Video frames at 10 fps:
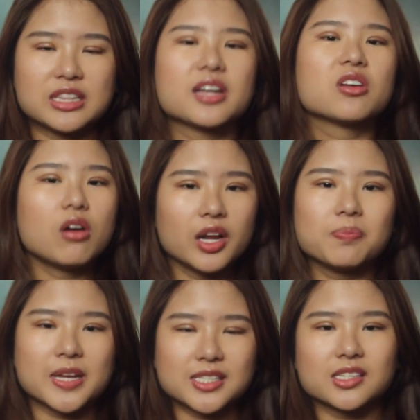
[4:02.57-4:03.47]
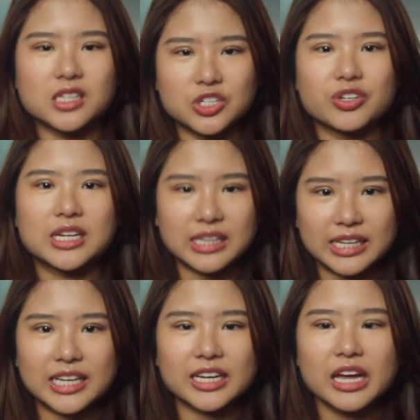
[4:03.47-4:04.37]
They're not a plastic surgery
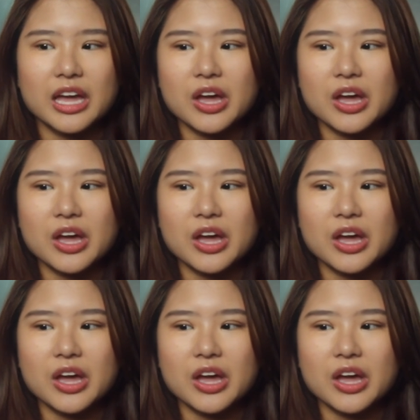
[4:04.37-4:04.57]
clinic,